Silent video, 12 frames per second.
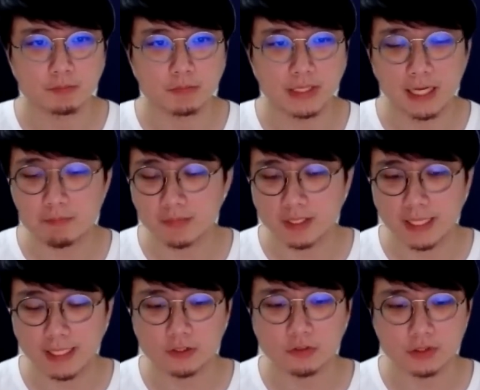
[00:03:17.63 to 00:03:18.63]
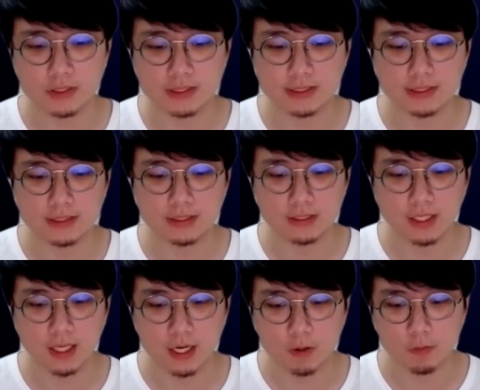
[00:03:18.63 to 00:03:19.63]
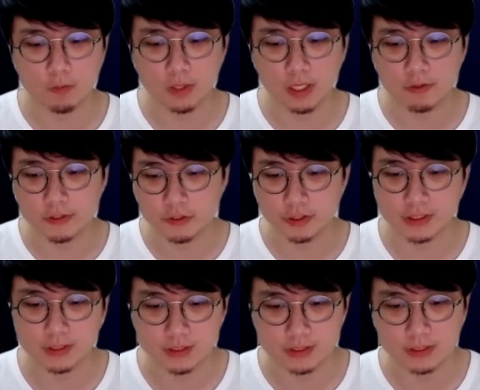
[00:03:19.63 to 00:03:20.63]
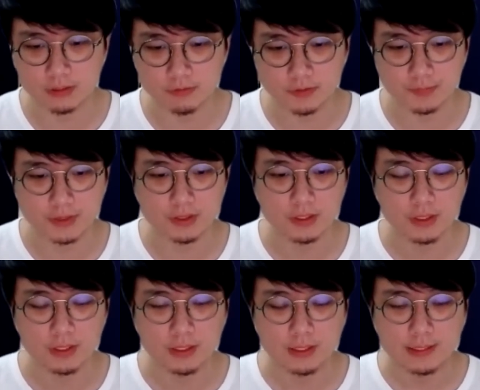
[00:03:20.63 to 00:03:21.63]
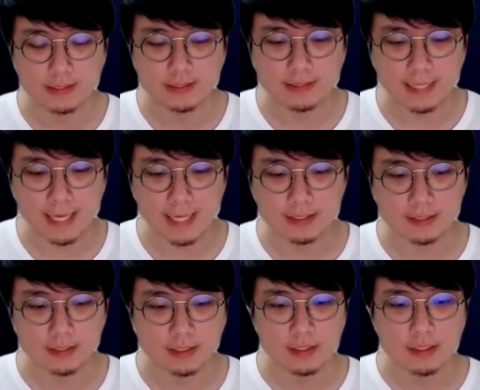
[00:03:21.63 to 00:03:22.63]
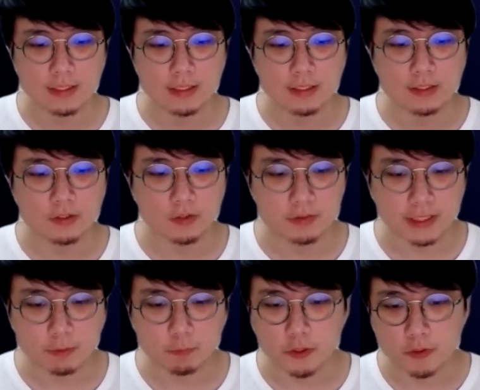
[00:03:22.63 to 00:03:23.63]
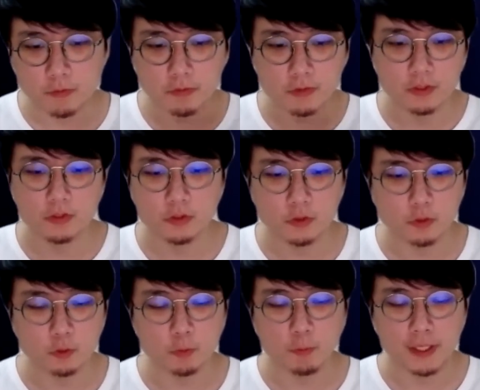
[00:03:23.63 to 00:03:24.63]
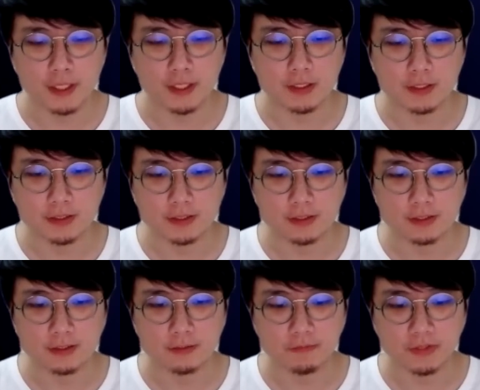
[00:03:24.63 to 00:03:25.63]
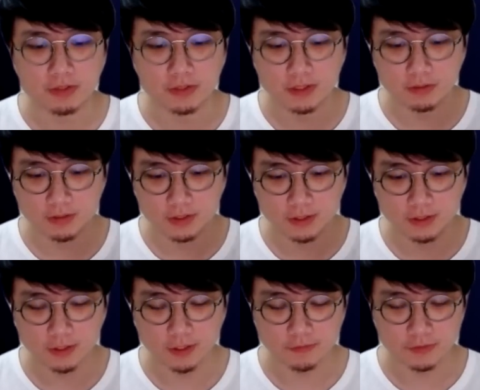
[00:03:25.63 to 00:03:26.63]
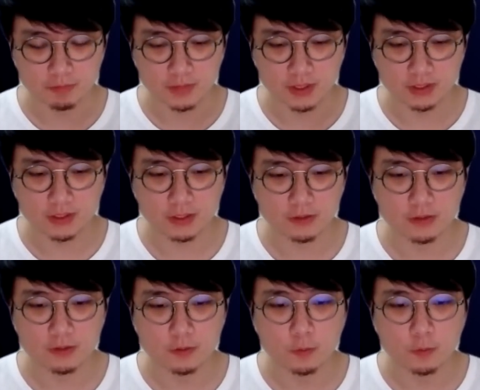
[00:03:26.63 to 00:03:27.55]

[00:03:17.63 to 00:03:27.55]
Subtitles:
But I'm glad to see how our traders in Overbit, that, they grow to where the volatility of the market